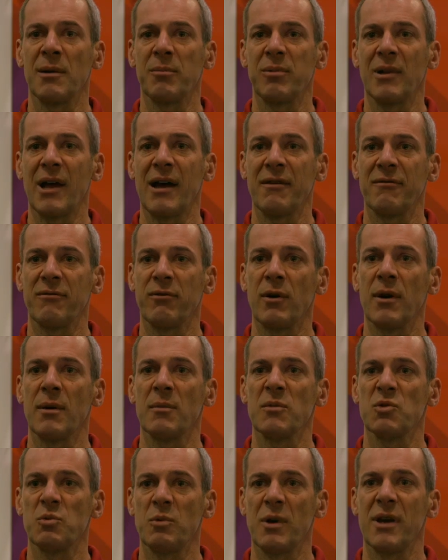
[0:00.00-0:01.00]

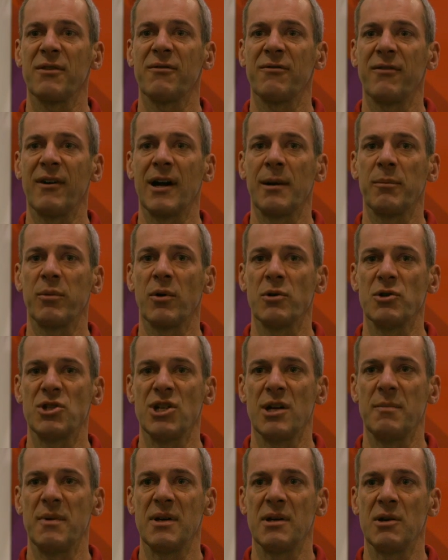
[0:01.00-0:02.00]
platforms with FirePro
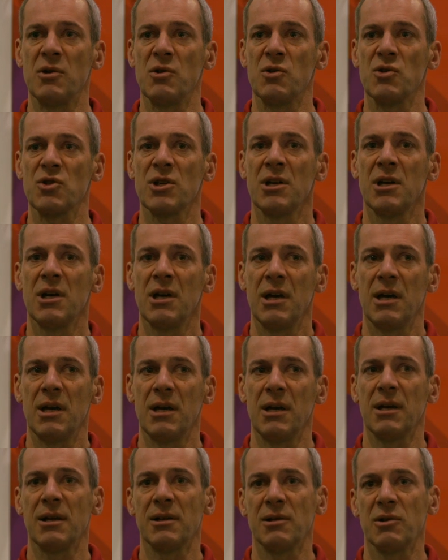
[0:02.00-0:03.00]
GPUs,
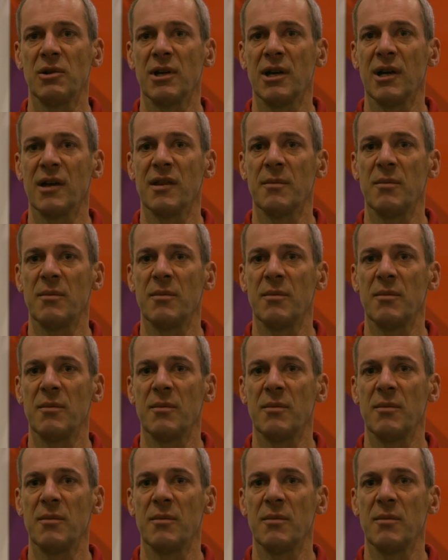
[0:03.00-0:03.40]
including on the